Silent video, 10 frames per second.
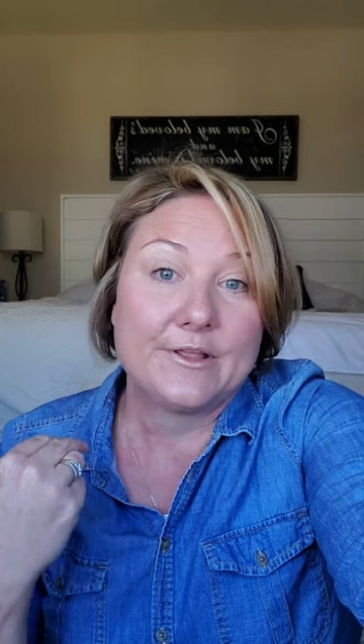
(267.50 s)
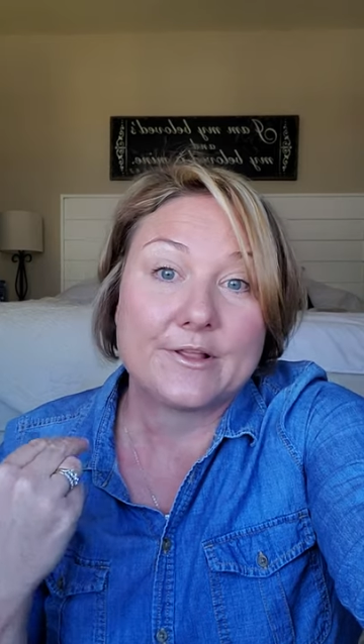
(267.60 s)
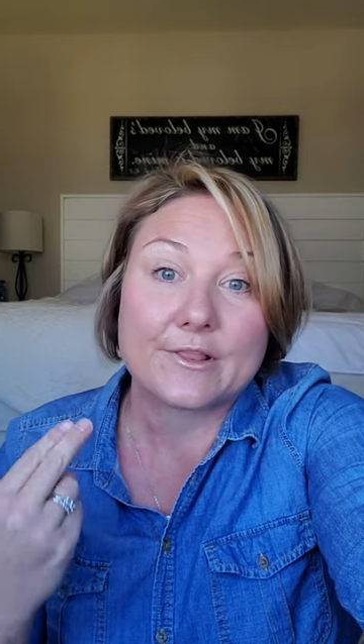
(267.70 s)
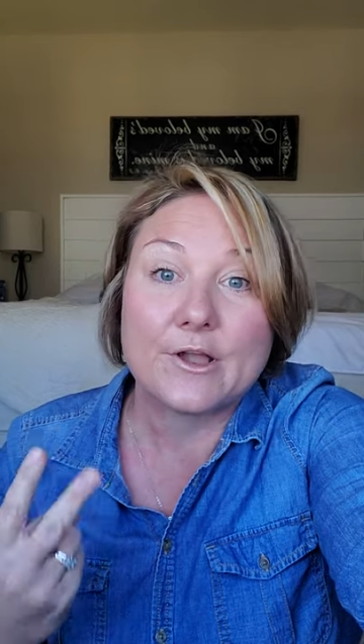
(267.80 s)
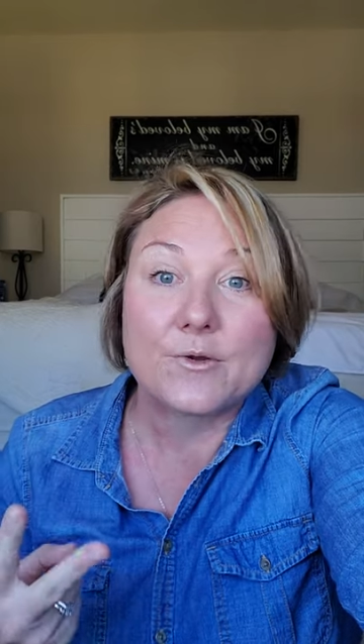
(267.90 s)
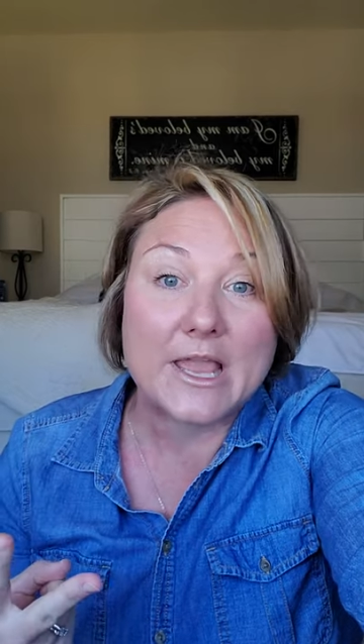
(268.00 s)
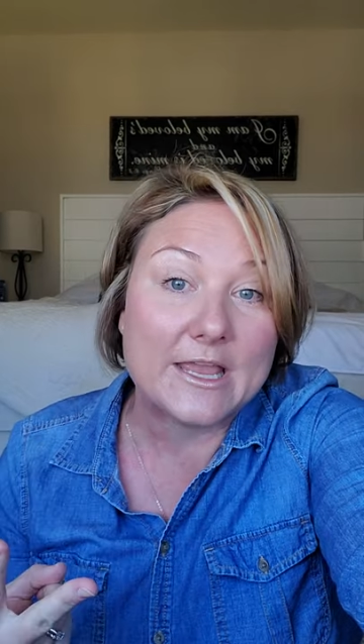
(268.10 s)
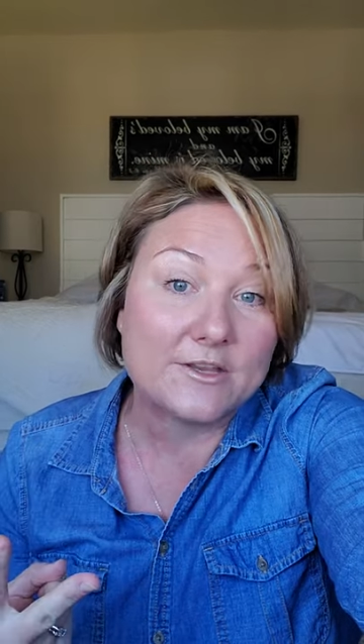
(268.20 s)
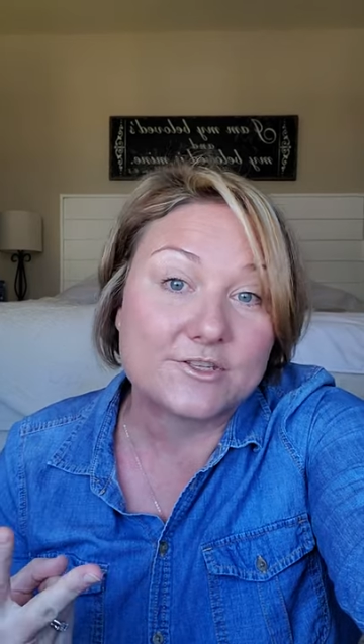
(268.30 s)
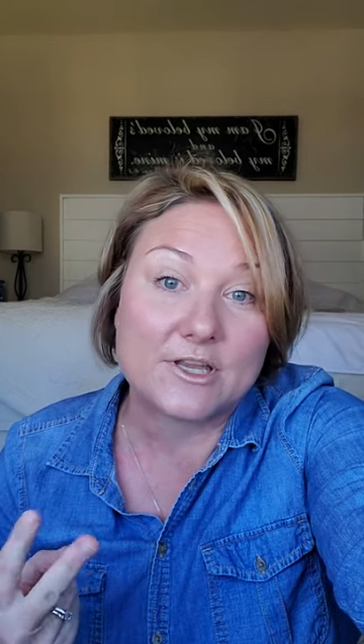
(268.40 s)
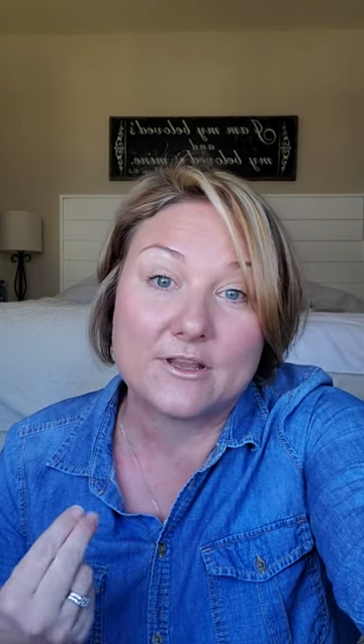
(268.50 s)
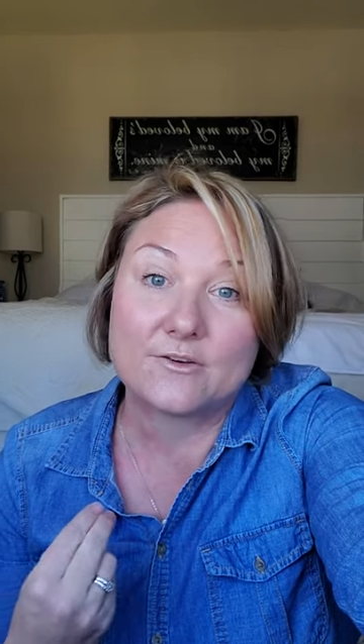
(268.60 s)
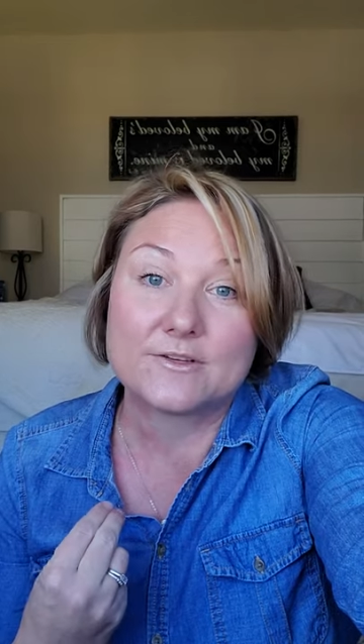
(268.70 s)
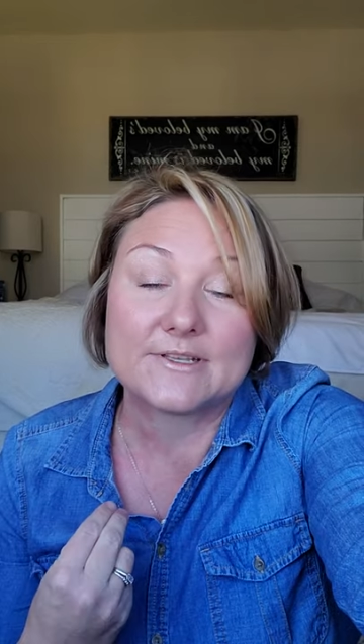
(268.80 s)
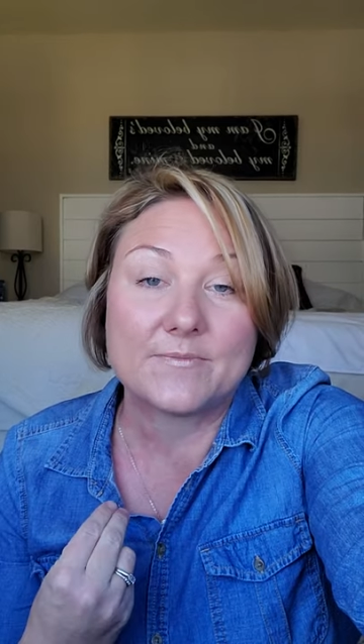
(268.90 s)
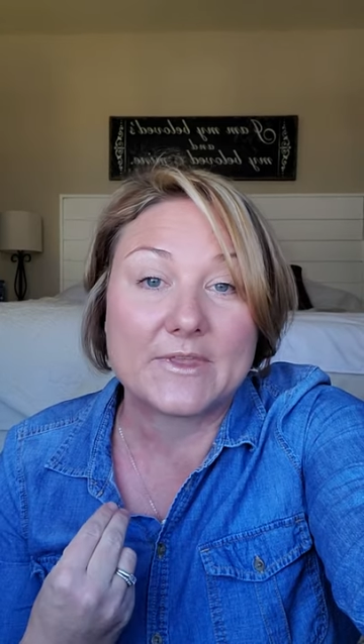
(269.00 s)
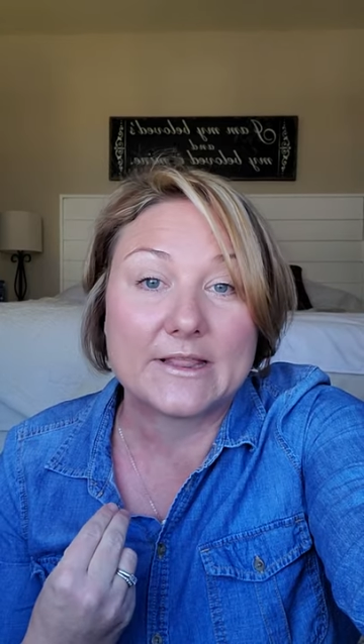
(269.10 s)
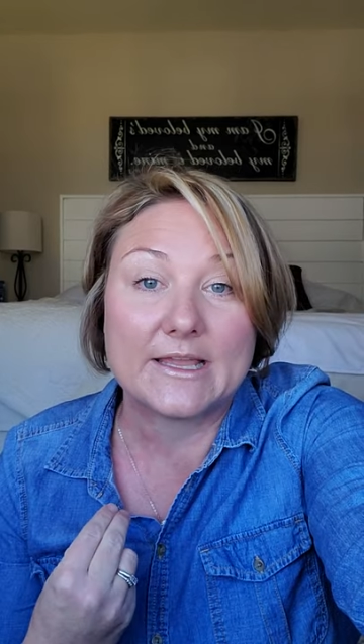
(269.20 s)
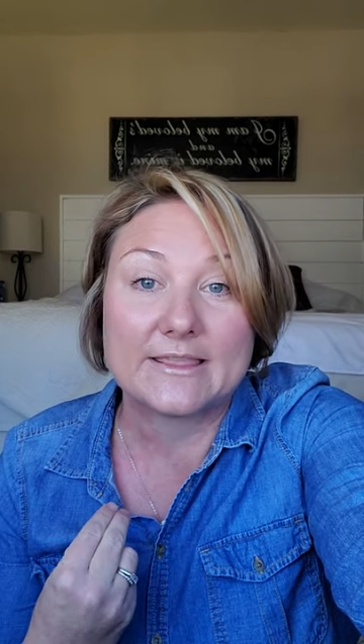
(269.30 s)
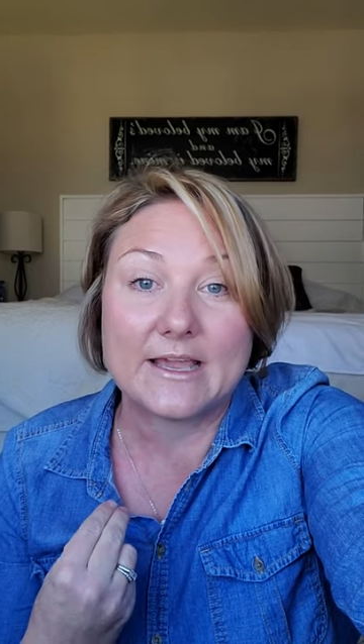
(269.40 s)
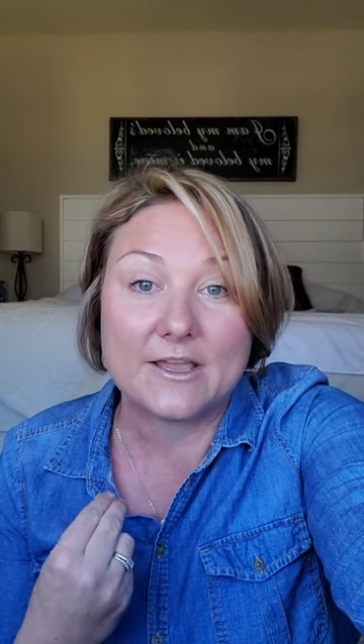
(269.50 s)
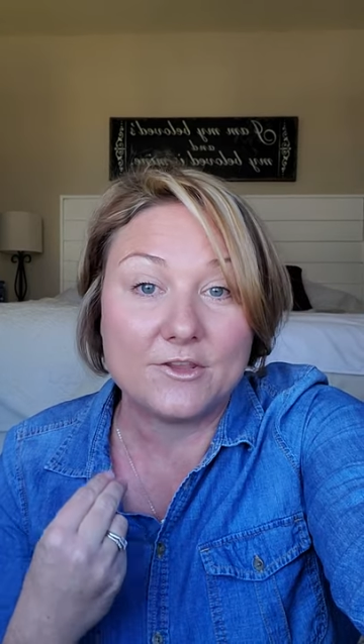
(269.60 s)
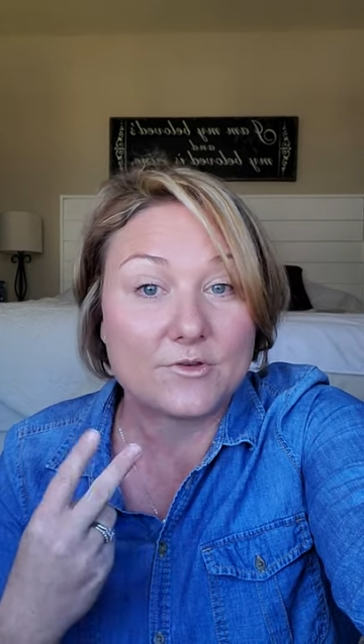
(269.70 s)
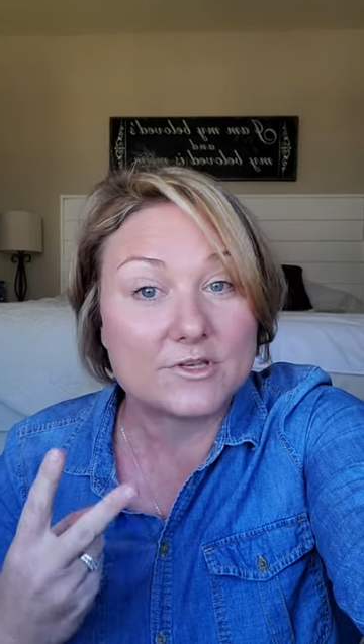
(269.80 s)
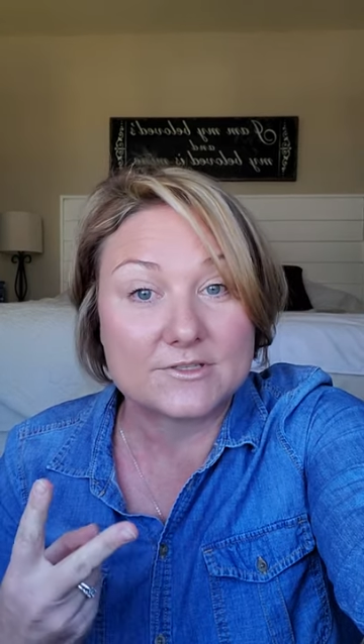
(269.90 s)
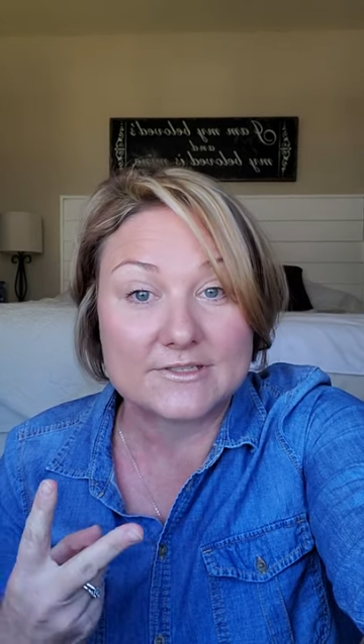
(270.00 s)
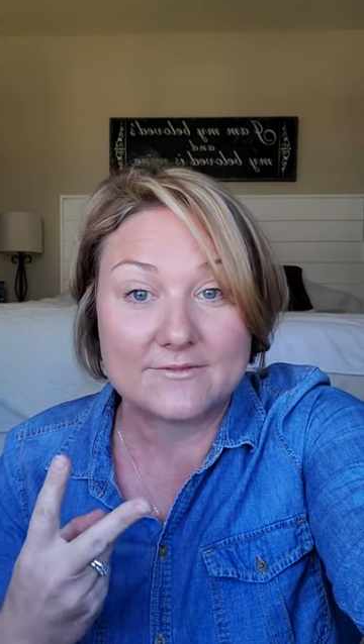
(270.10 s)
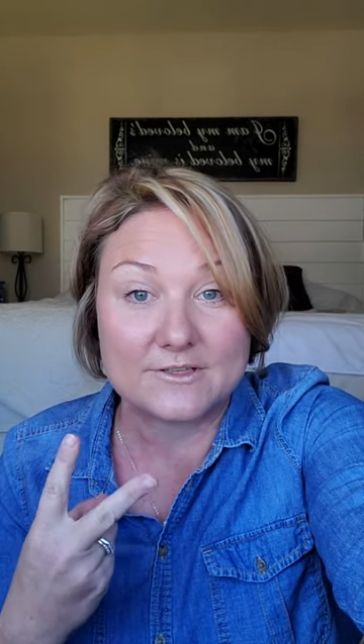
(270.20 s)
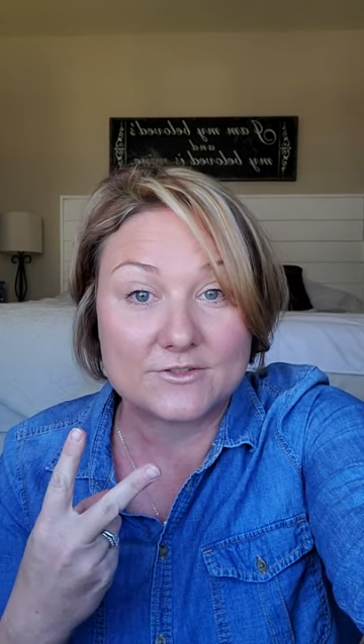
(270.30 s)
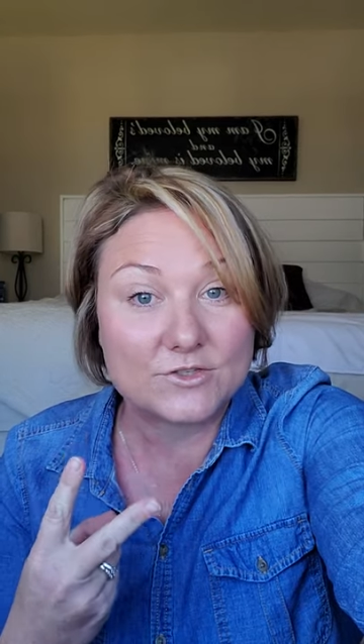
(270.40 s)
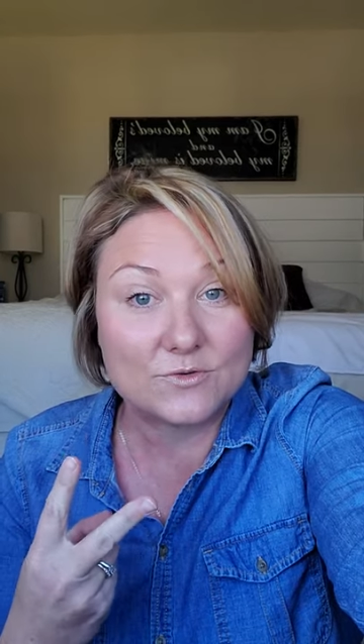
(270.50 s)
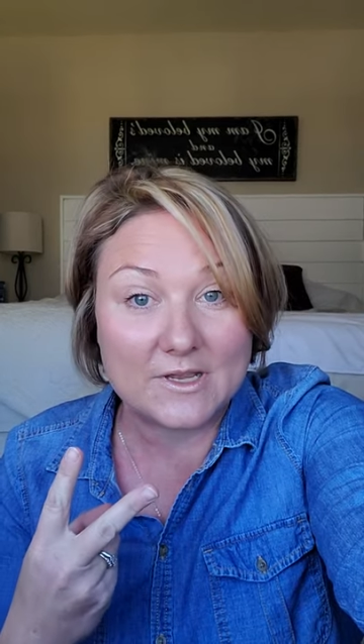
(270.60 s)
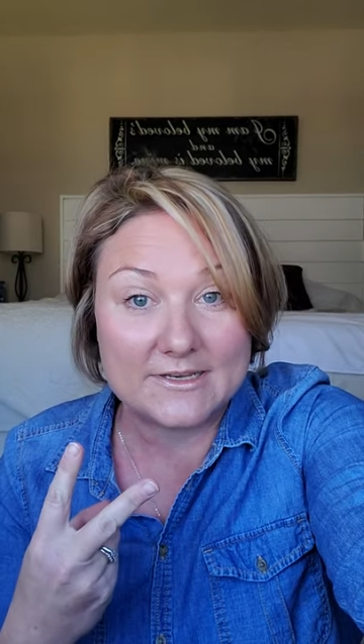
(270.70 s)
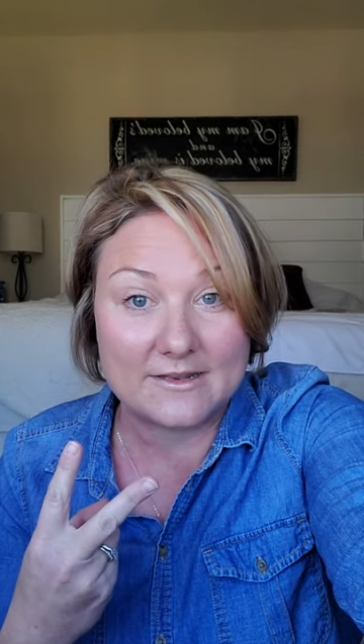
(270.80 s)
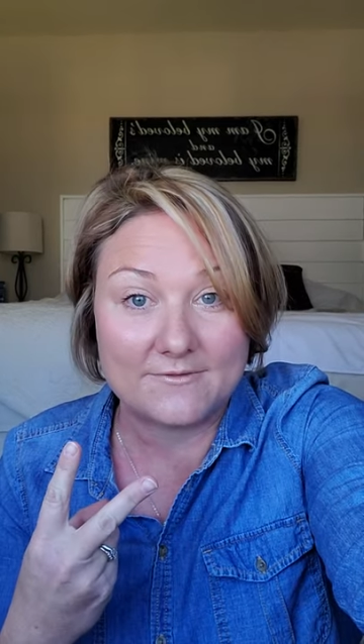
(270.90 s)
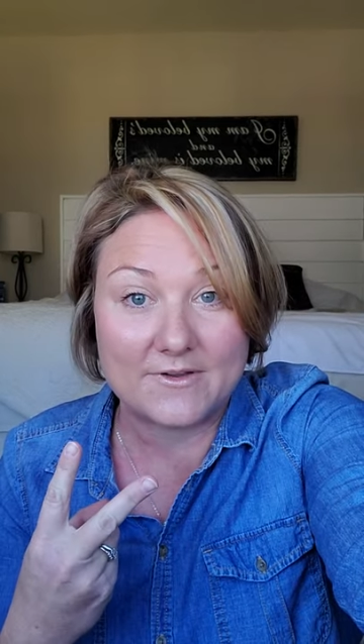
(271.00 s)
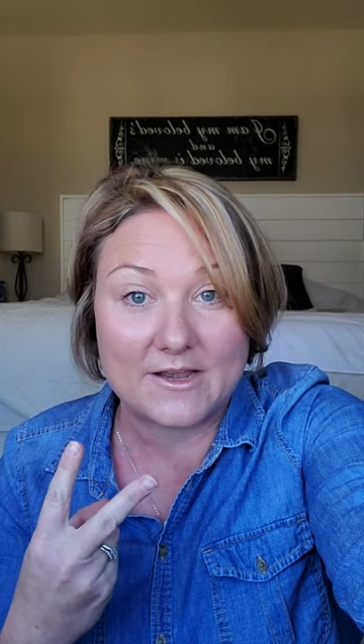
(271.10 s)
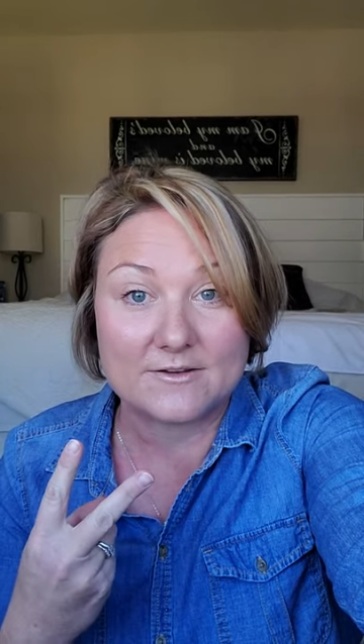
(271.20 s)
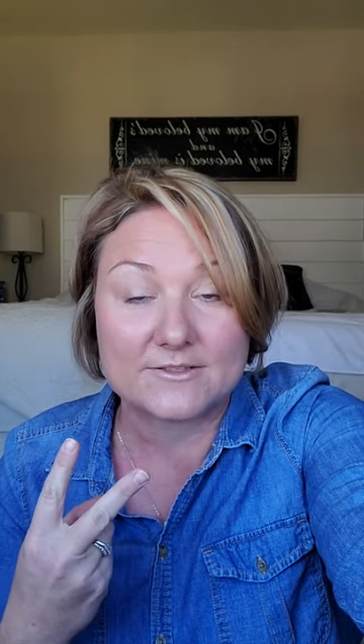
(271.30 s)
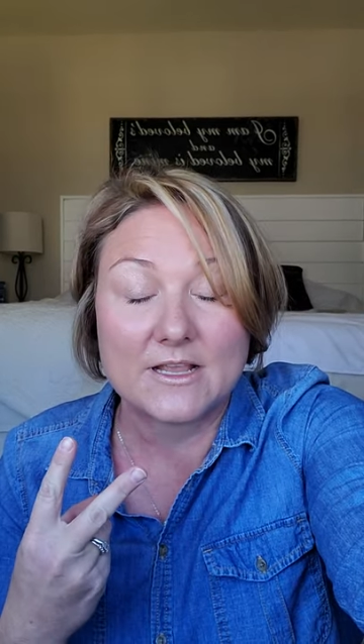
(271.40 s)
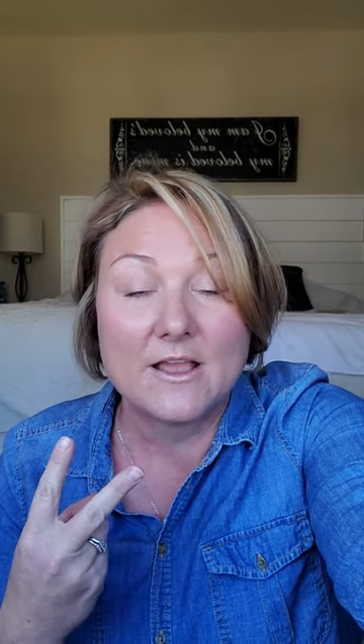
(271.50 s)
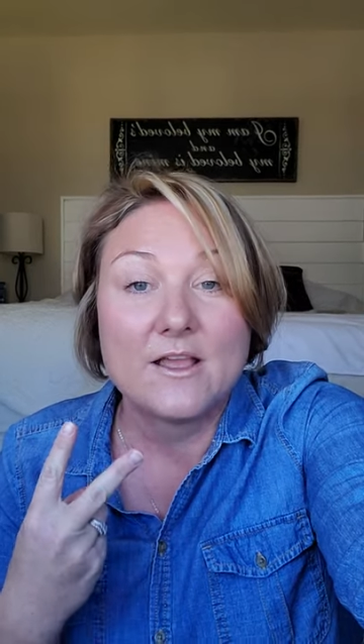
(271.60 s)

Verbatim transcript: location or something like that, you can just give us two identifiers